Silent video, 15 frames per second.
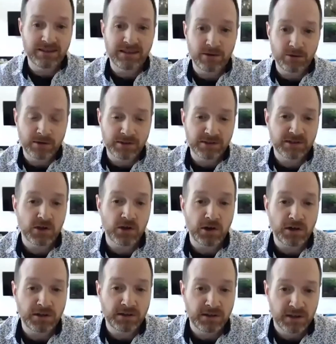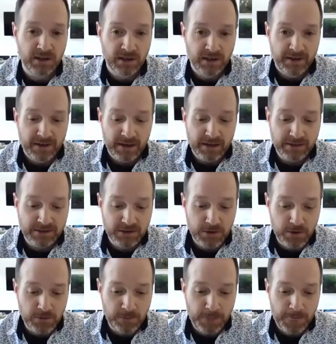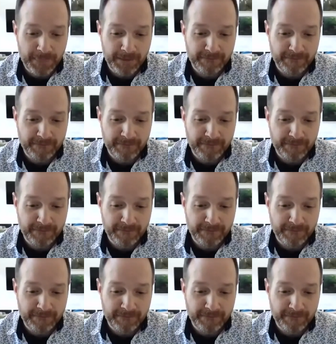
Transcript: they were installed. And so